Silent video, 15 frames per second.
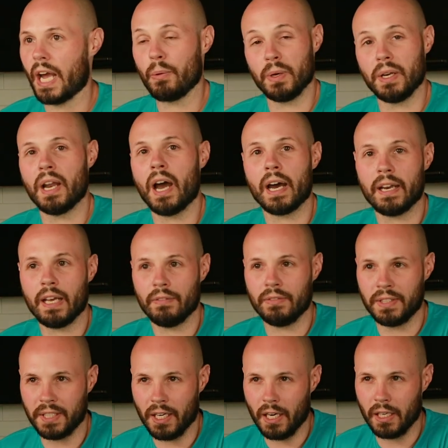I would not
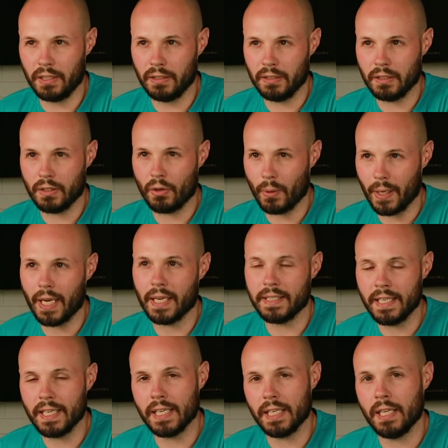have done the way I
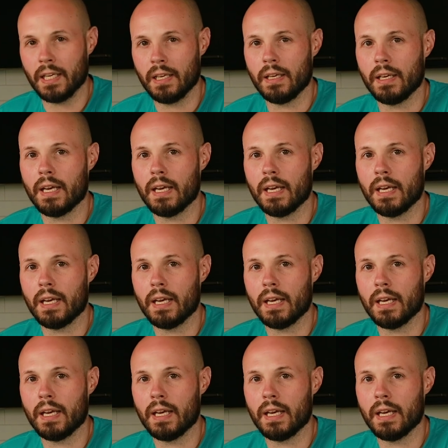did